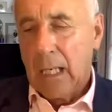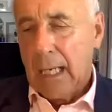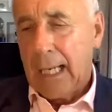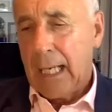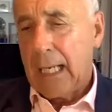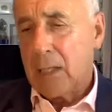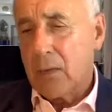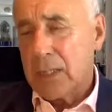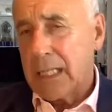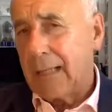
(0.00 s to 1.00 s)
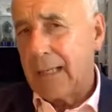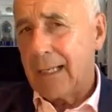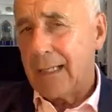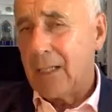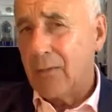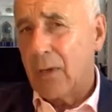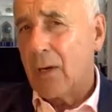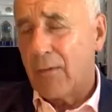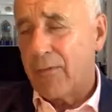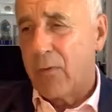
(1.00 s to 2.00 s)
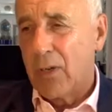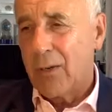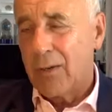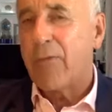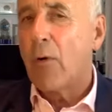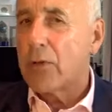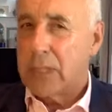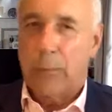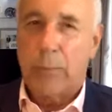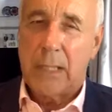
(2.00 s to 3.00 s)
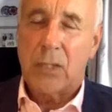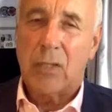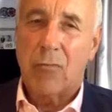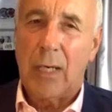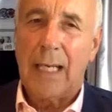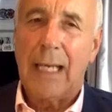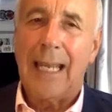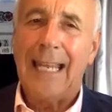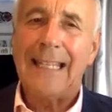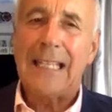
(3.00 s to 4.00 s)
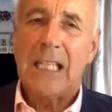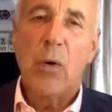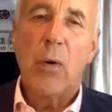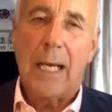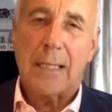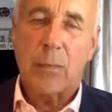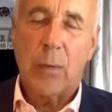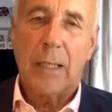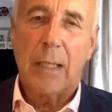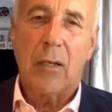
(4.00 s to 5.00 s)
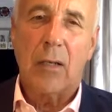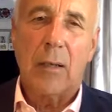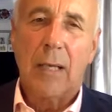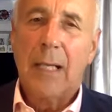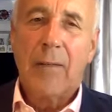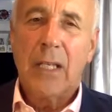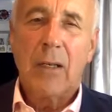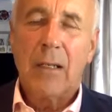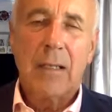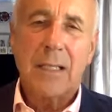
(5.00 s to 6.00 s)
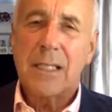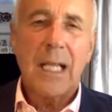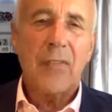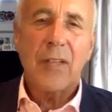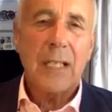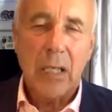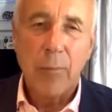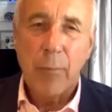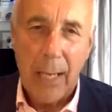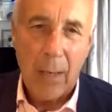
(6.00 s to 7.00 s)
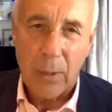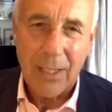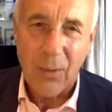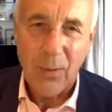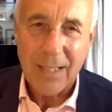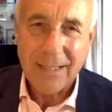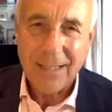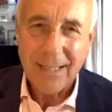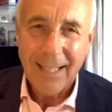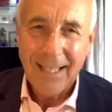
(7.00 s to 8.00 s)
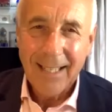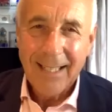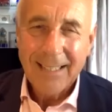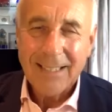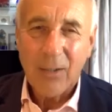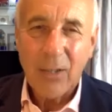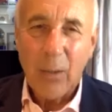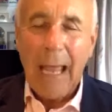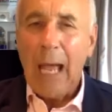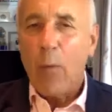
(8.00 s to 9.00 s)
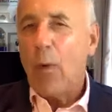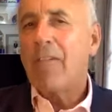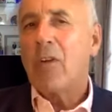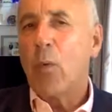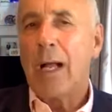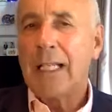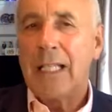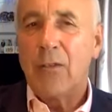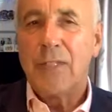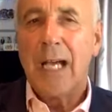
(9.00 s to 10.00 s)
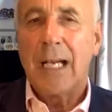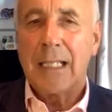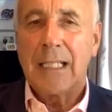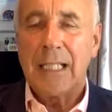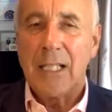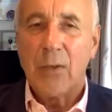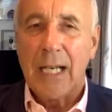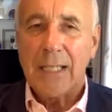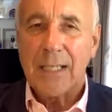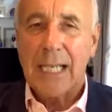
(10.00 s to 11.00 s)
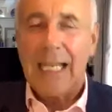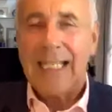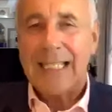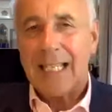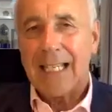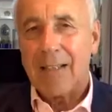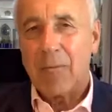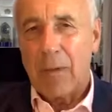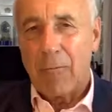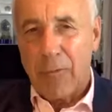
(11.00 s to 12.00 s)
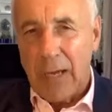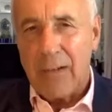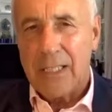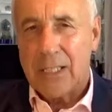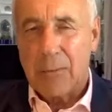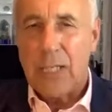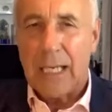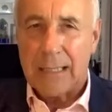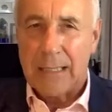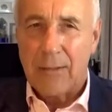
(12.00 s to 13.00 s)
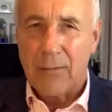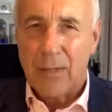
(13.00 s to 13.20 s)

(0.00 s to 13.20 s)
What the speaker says: And of course, you're in a fortunate position, really, in the US, when there's nothing to compare with the US. So however well you've done in the US is very subjective.